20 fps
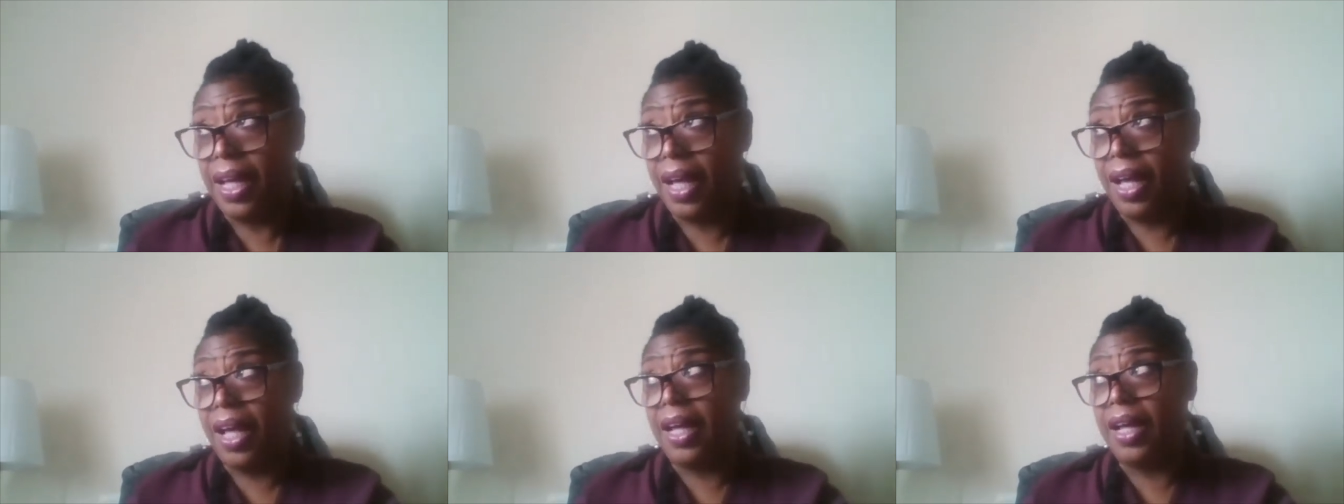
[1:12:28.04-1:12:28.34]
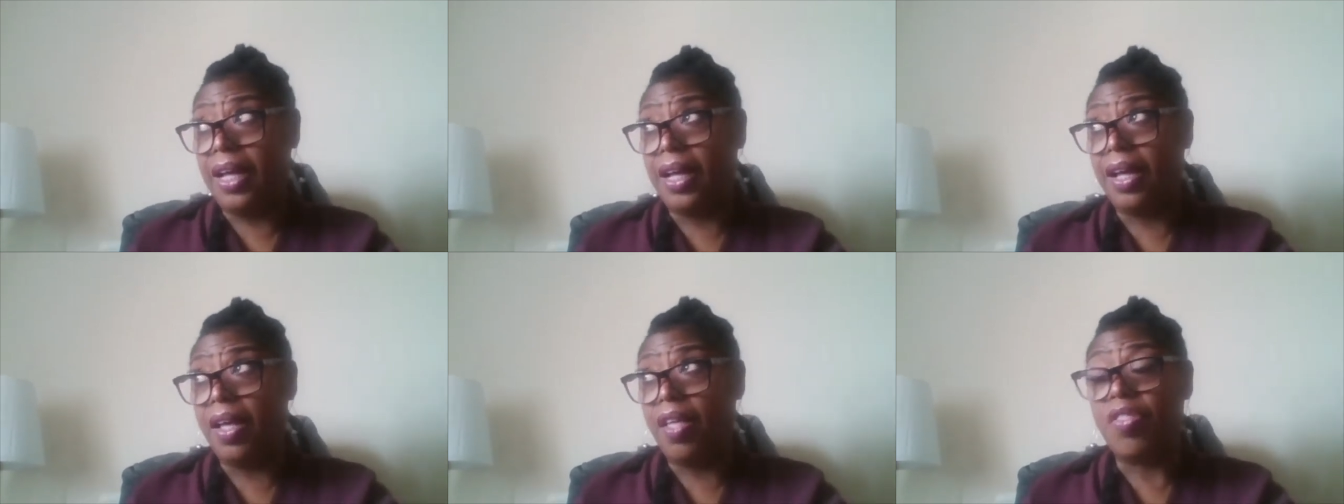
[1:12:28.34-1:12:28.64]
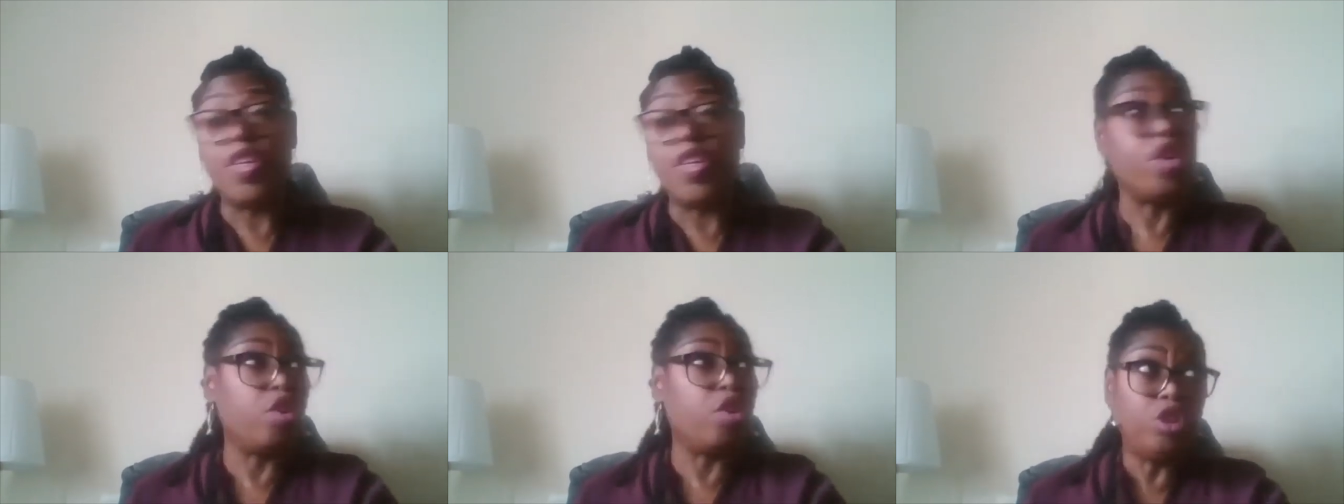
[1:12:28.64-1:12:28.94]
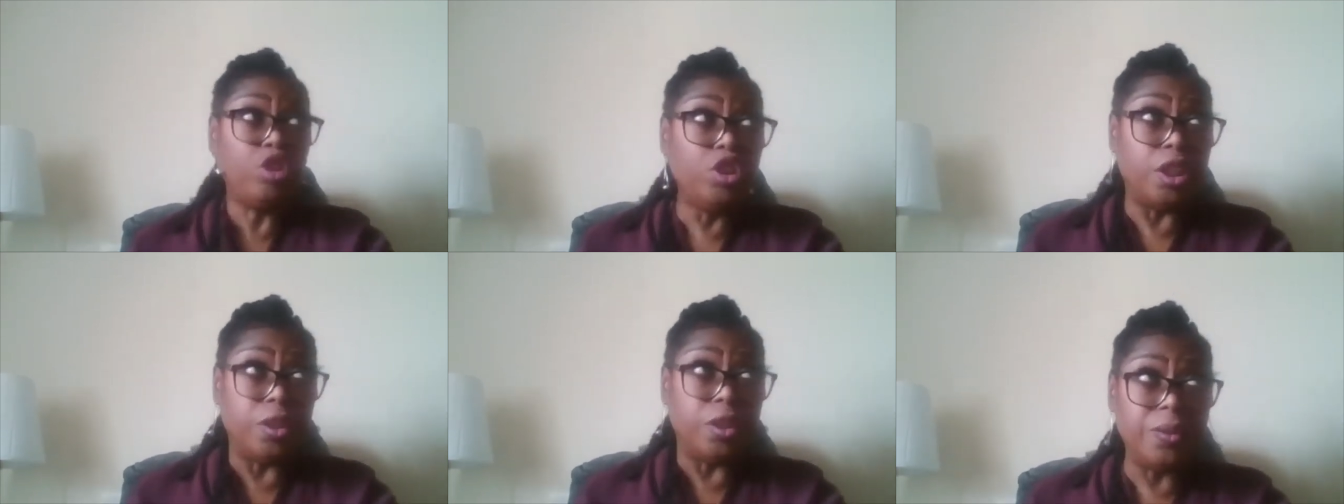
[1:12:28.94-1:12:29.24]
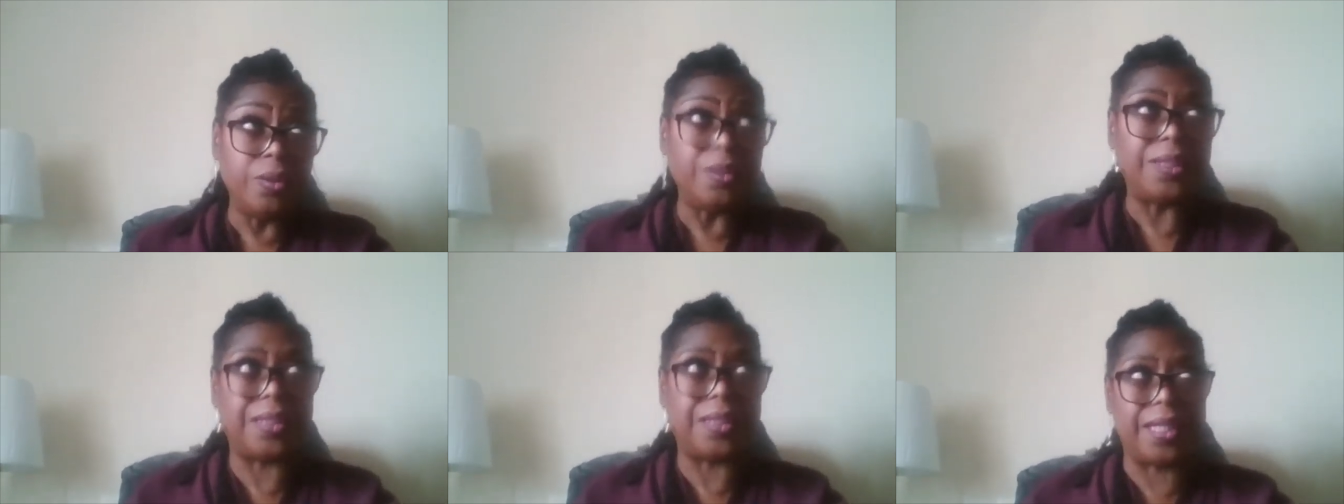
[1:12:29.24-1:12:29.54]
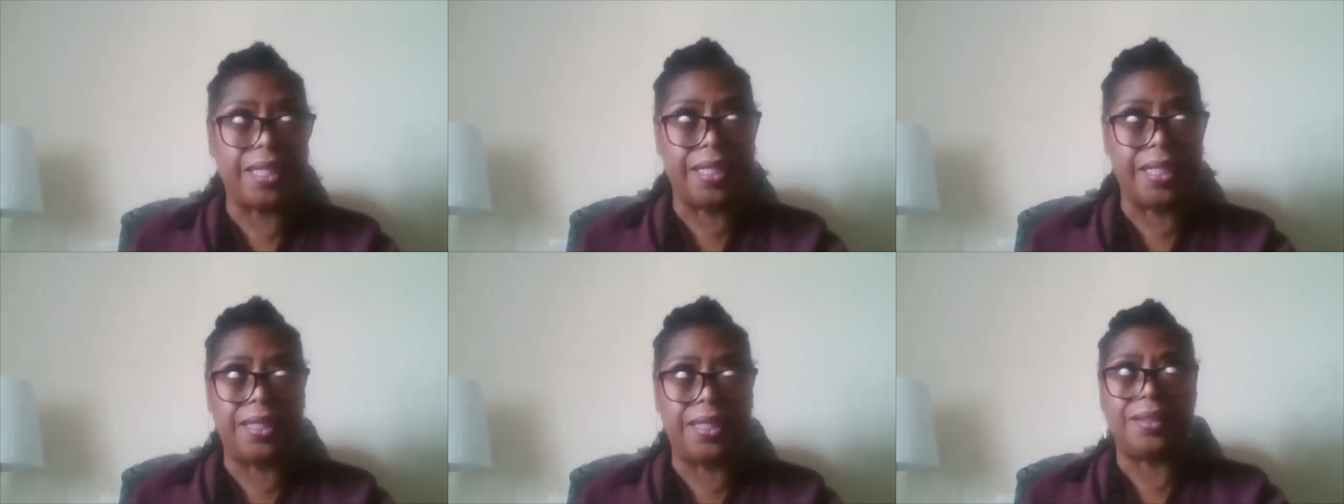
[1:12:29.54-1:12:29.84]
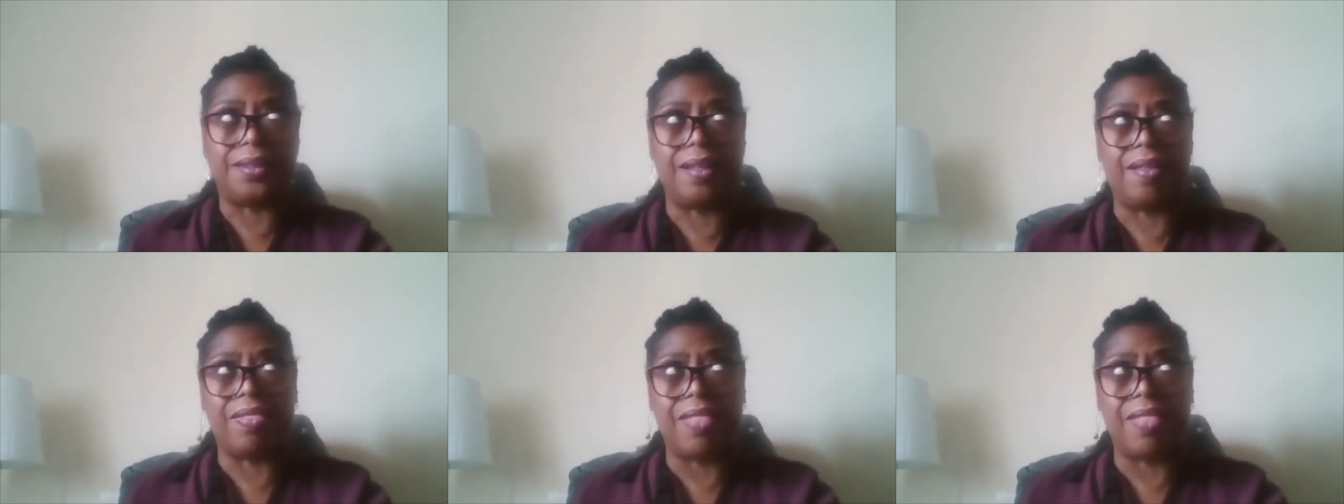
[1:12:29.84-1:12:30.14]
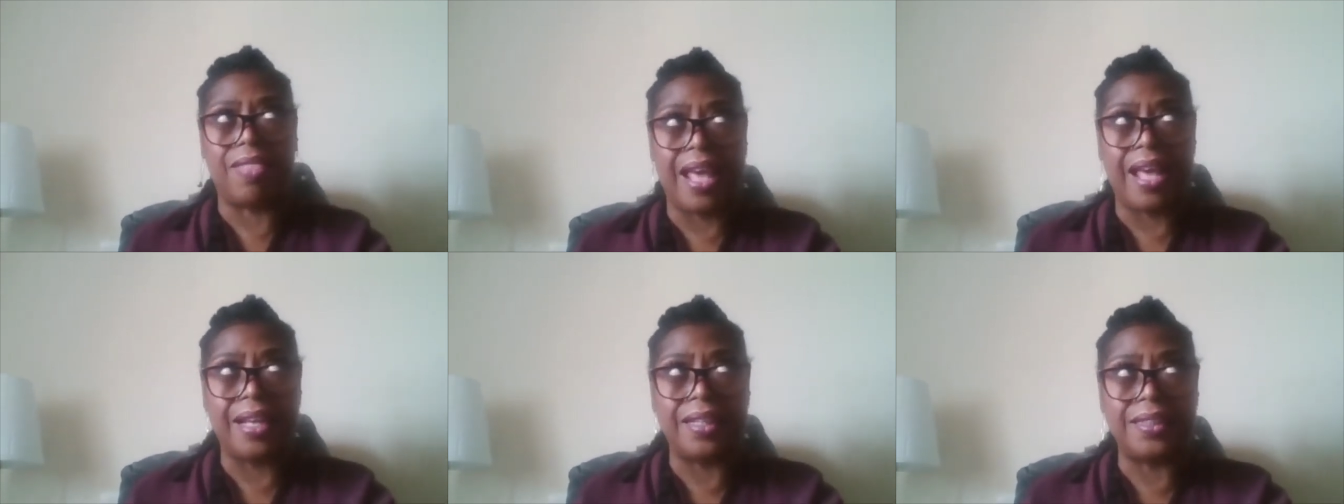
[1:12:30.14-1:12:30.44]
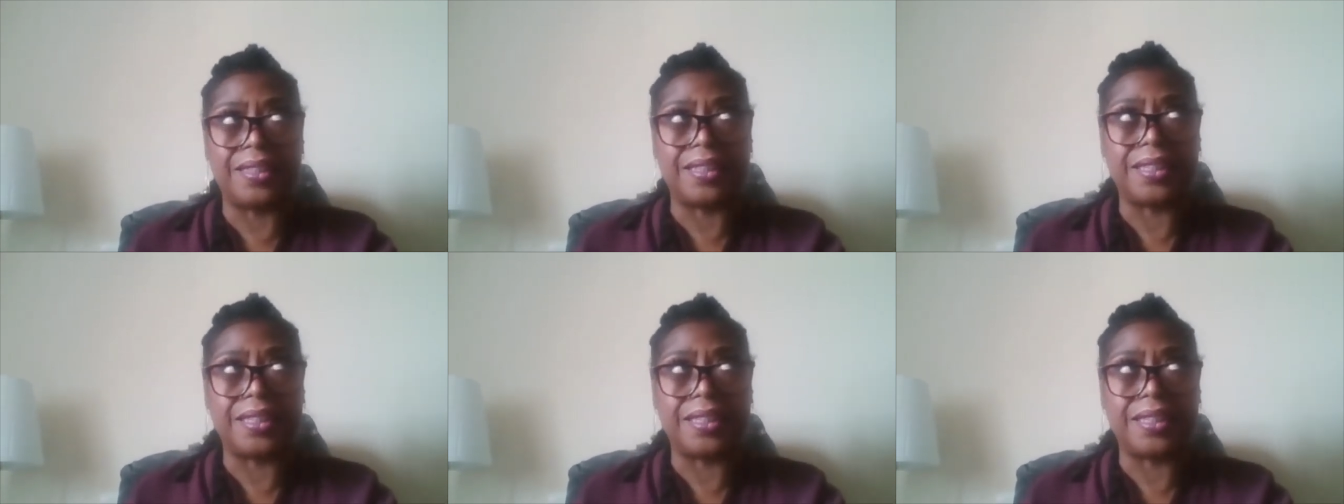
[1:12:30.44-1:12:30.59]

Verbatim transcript: uh, the good news is that